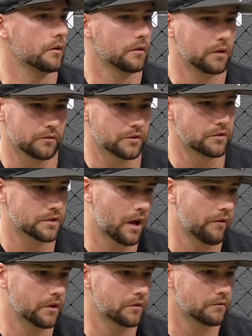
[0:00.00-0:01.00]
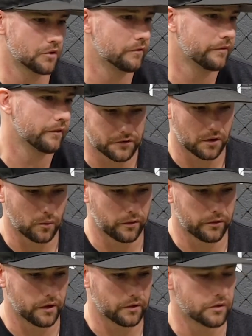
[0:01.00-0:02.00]
It was used to having 250, starting
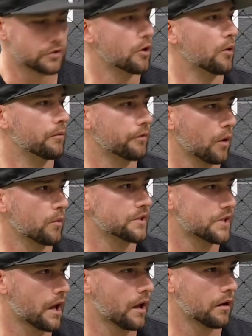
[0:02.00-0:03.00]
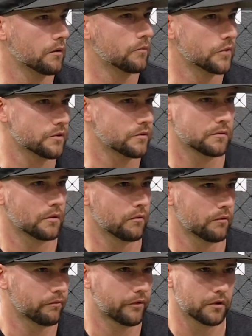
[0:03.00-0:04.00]
with like the Job Throwers 10, which was, you
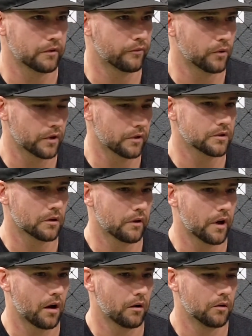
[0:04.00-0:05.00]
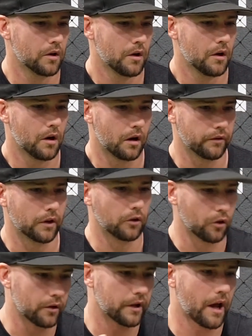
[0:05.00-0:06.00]
know, 30, 40 years ago now, of like
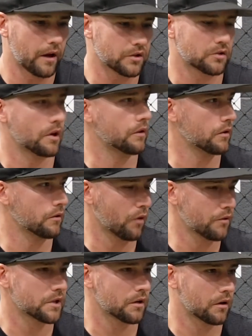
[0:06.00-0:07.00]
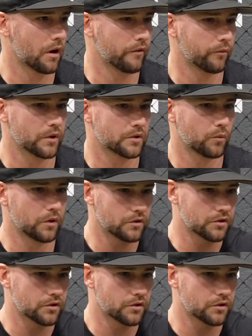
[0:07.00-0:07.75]
learning how to strengthen the rotator cuff, which when you